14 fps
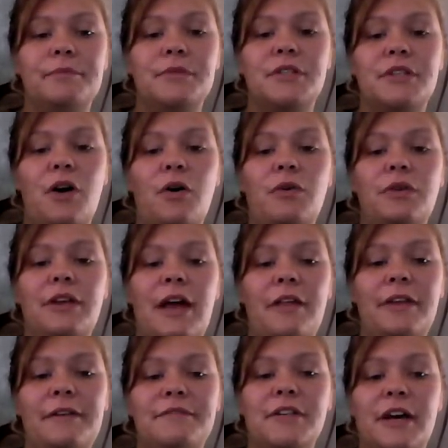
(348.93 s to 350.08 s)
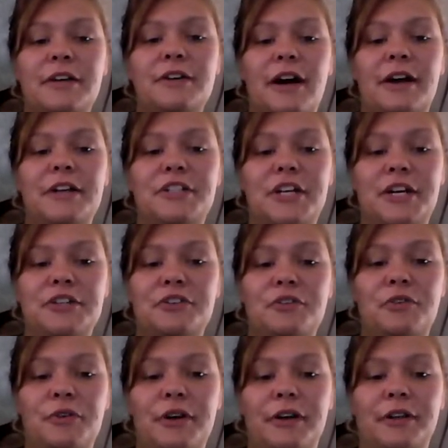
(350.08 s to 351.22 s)
So now that I've taught you how to change your
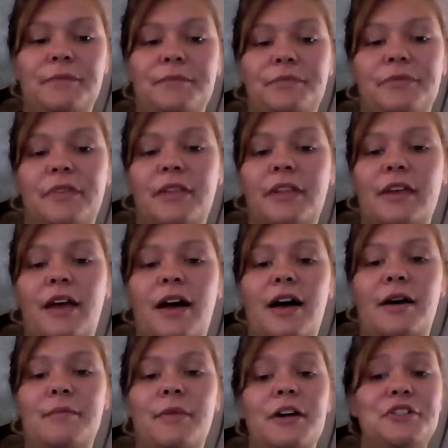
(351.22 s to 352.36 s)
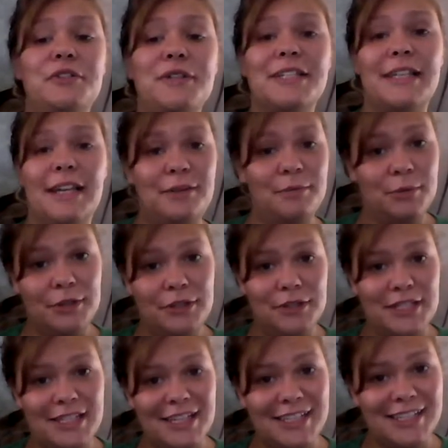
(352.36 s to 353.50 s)
oil, aren't you excited to put those
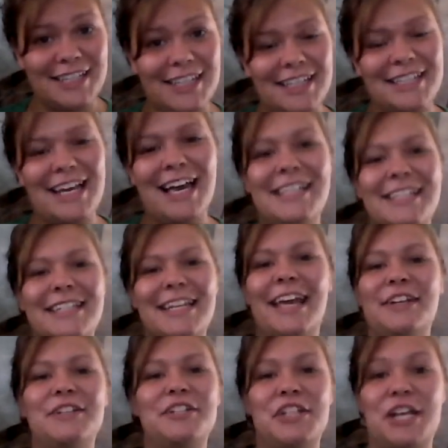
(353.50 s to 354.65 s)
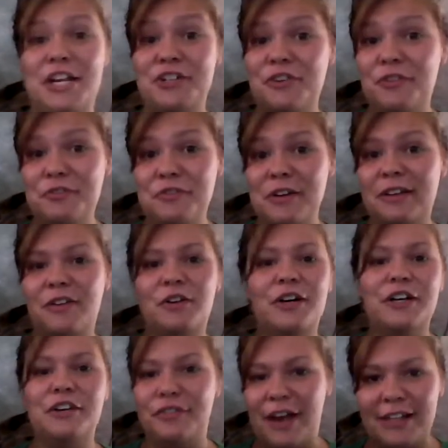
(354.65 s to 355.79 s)
skills to the test and change your own oil or
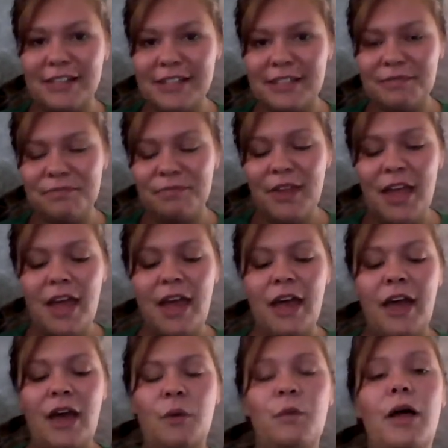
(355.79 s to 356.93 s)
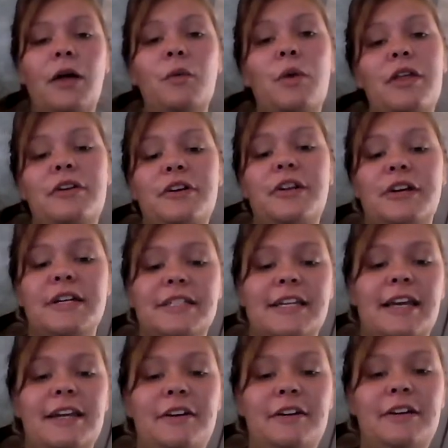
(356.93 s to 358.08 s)
your friends? Well, whether you're
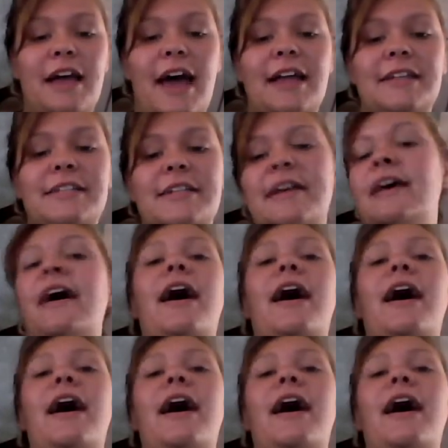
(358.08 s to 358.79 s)
excited or not,